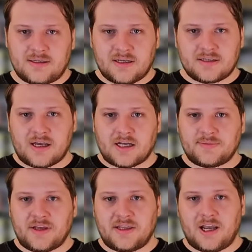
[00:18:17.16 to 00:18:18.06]
gets
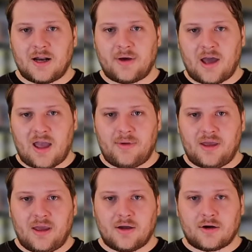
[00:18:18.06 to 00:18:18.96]
Hajime thinking about
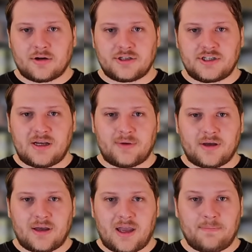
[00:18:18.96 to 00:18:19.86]
Emi and
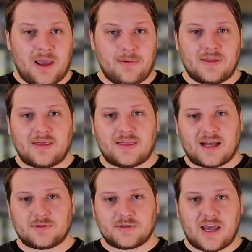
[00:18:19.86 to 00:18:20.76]
Kurashima, and maybe
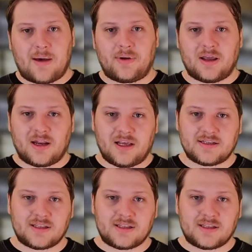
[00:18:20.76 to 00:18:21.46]
that's what's happening in his